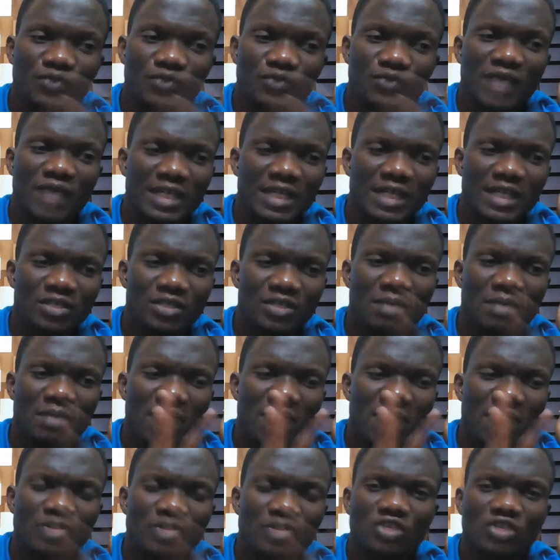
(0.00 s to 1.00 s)
find some
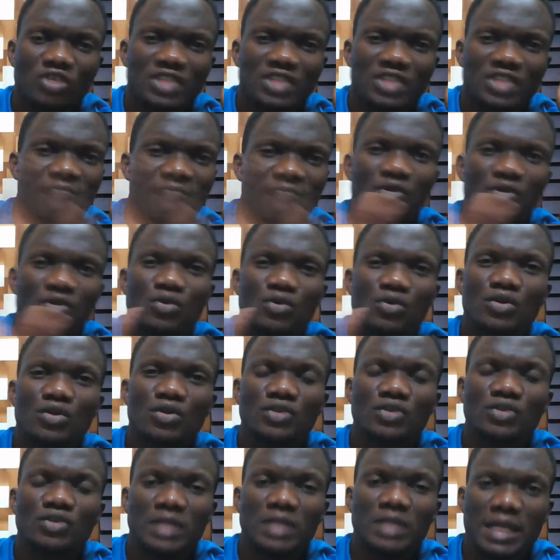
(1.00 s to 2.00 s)
amount of
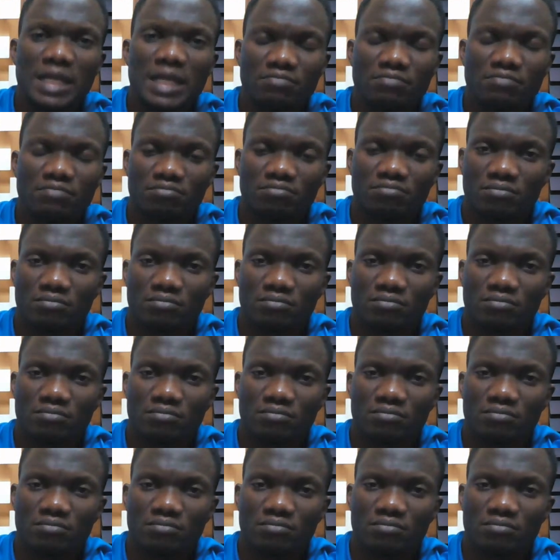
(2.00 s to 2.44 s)
staphylococcus on them.